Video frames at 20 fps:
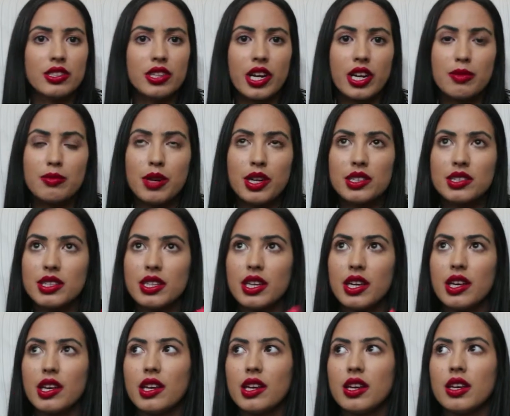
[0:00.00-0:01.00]
Dragon Ball
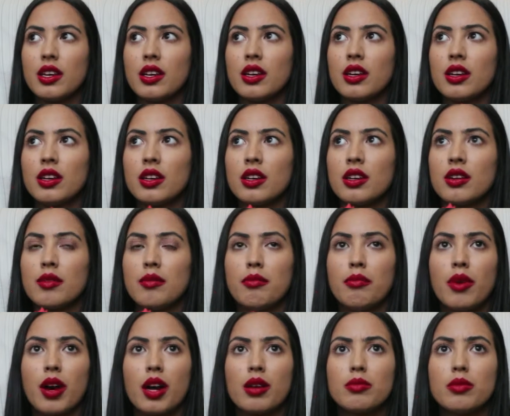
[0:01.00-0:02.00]
Z,
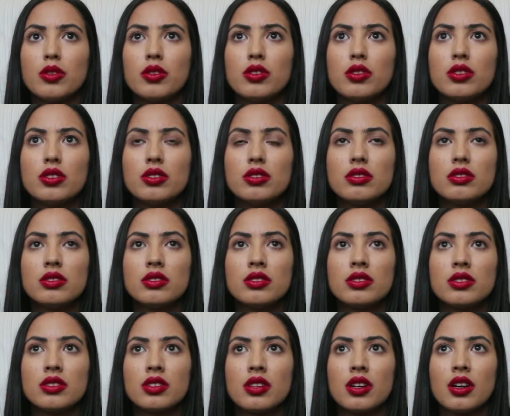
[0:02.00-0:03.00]

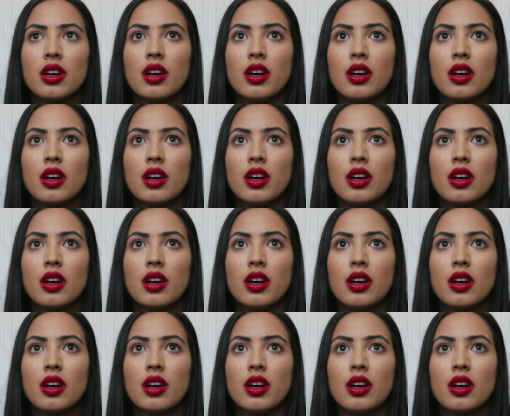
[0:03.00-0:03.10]
marbles,